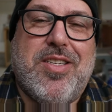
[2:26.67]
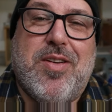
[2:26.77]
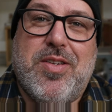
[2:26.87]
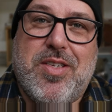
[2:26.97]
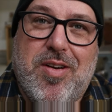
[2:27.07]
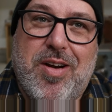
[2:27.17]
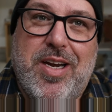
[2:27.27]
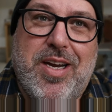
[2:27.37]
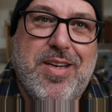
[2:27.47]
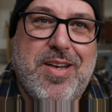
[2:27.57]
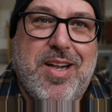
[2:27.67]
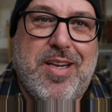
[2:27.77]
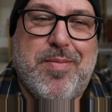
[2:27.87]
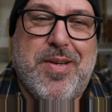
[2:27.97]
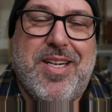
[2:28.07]
So sorry,
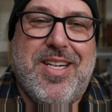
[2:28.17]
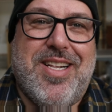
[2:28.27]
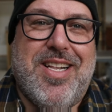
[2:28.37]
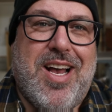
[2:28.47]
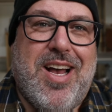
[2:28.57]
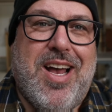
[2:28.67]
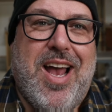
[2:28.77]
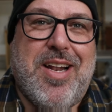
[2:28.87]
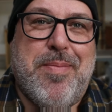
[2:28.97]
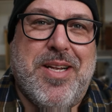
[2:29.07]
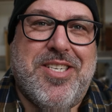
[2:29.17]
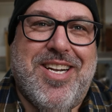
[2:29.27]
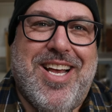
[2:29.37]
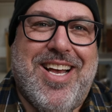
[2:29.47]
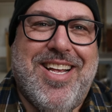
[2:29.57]
honey, but uh, I had to
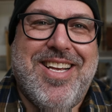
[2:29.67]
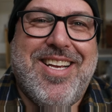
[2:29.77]
mention that.